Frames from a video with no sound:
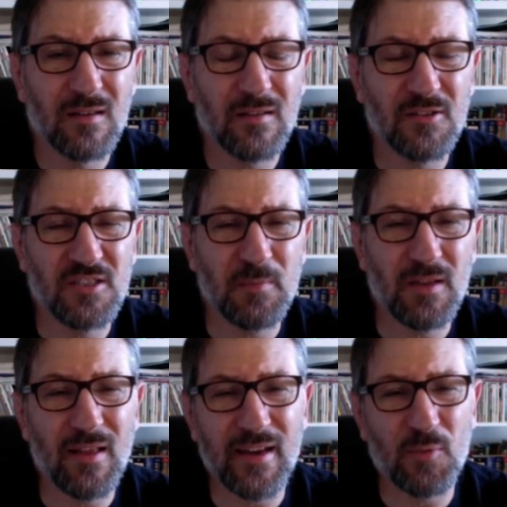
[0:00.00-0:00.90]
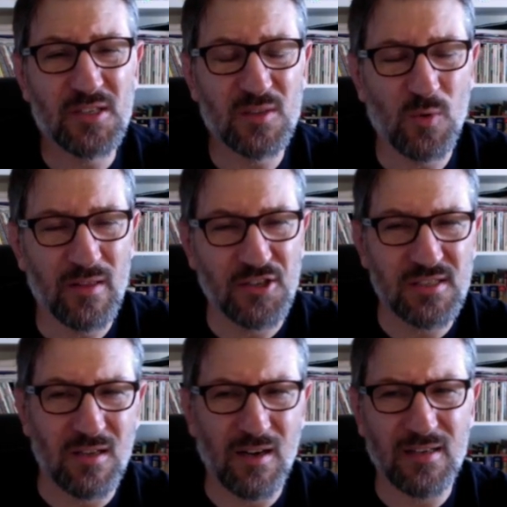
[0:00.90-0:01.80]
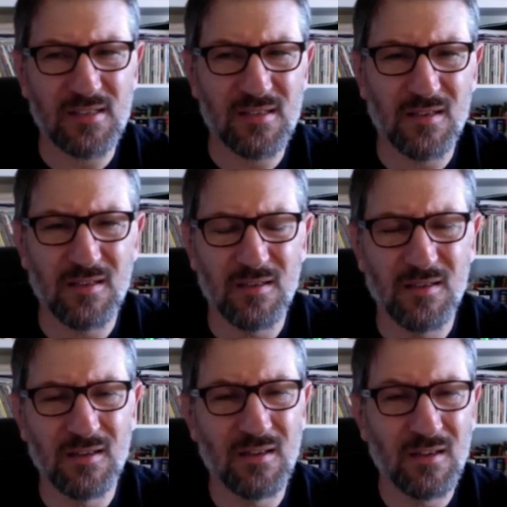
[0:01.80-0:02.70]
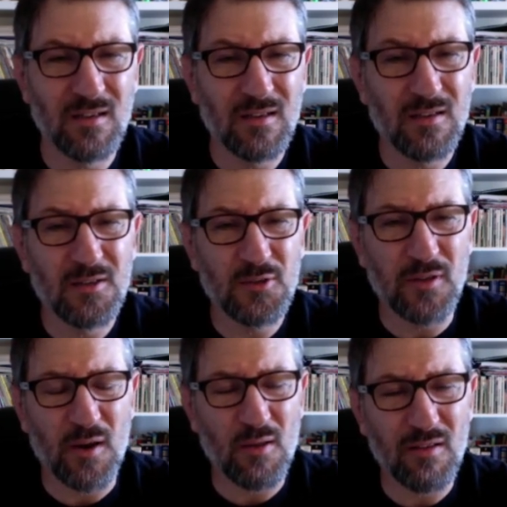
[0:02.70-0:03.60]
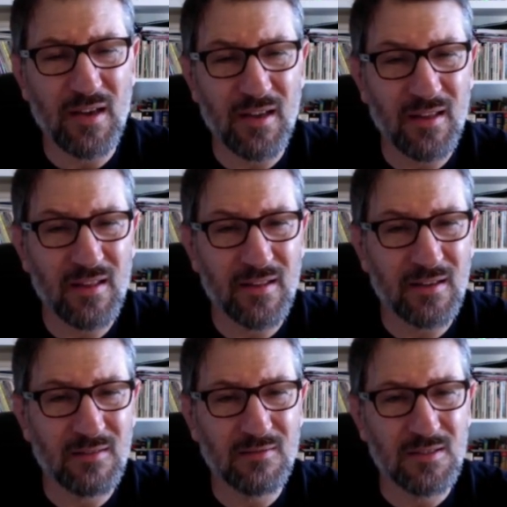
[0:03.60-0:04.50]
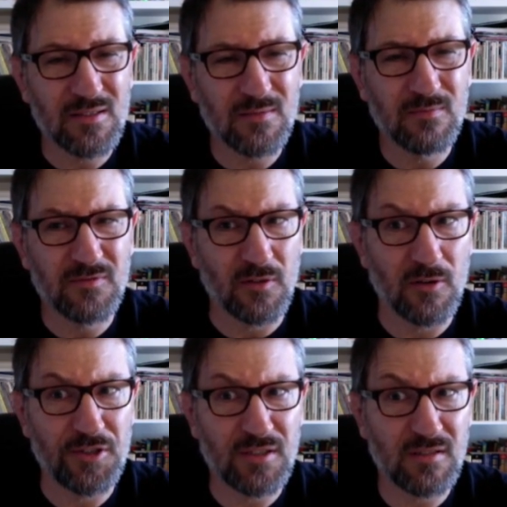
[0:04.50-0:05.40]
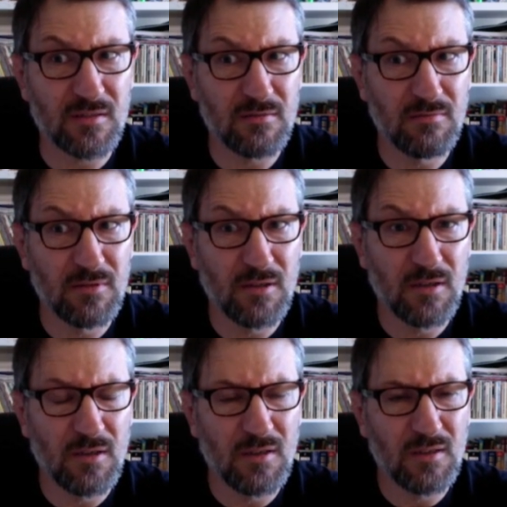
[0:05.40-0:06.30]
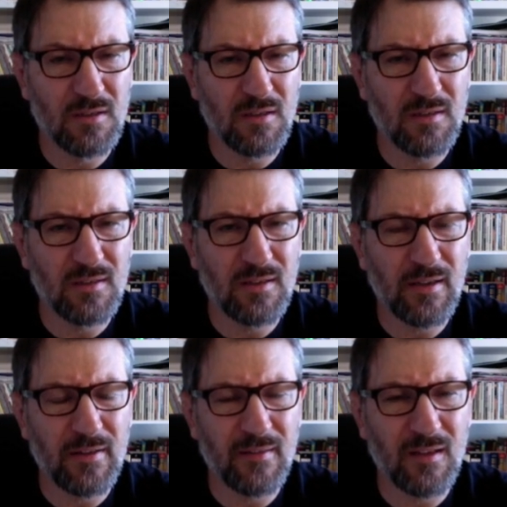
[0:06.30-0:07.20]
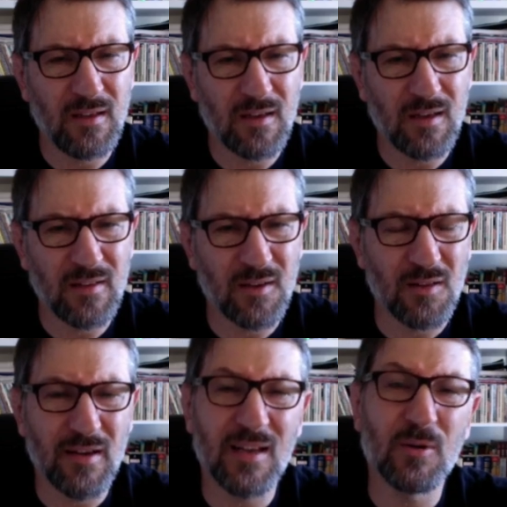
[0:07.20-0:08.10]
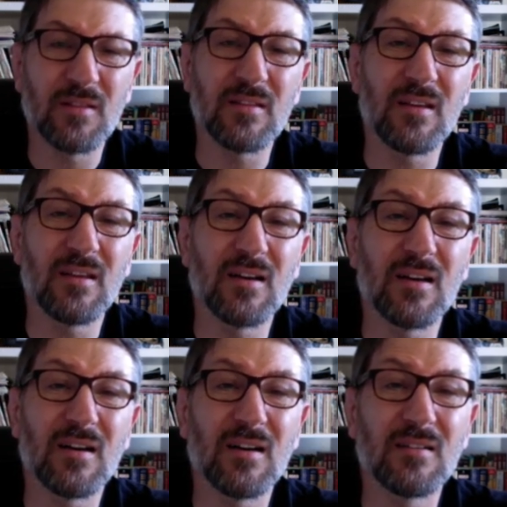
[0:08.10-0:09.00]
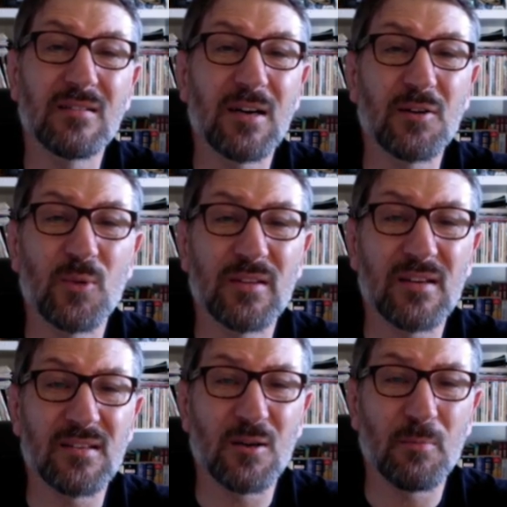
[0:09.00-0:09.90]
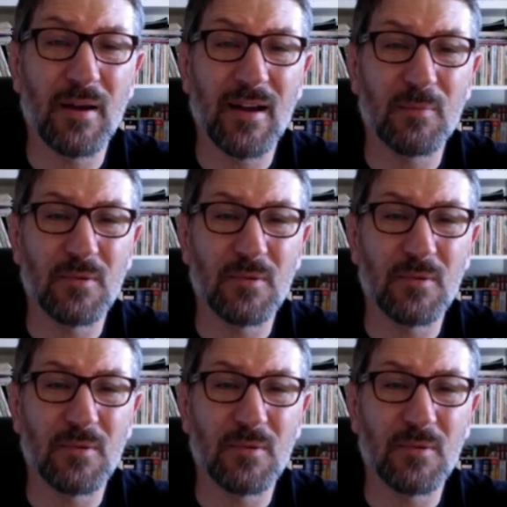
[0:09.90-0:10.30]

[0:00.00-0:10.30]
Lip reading: the GB lady was the one that just lost to that other lady that was ferocious. And the other lady with the, I don't know what that is on her back.